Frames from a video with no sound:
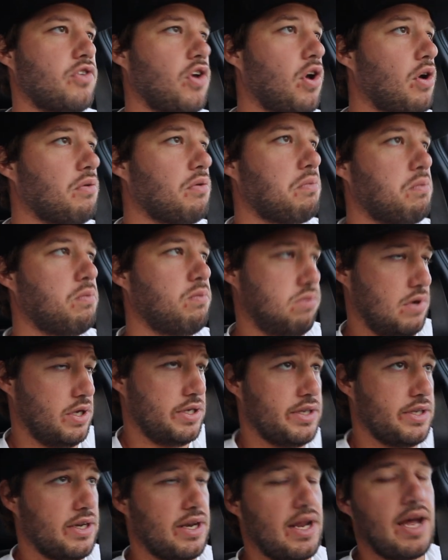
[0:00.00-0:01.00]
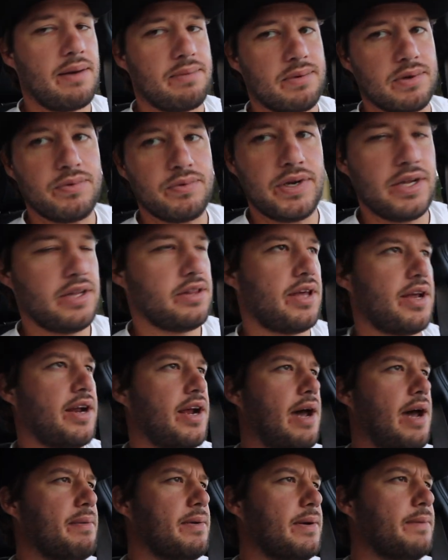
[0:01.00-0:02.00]
So it didn't happen, we didn't let
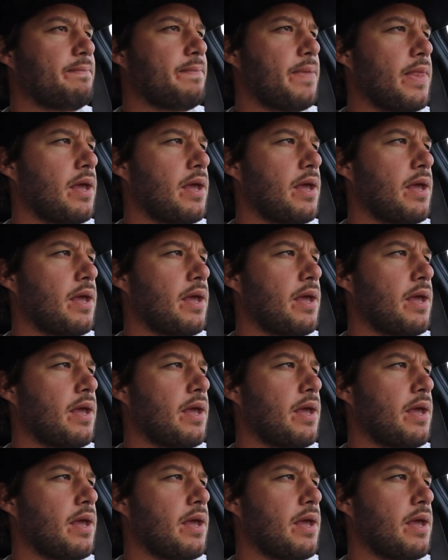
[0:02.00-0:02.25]
it happen.